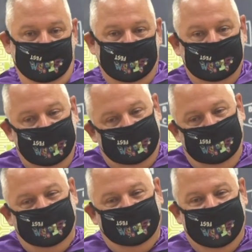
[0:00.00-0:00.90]
by
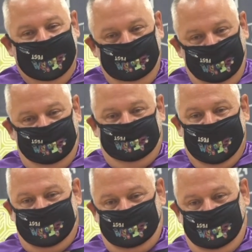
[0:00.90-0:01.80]
making the line move
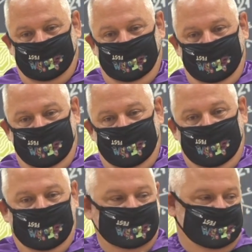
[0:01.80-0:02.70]
faster,
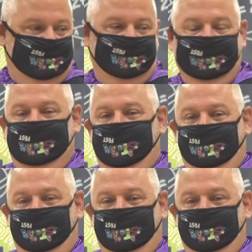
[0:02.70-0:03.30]
and Chick-fil-A can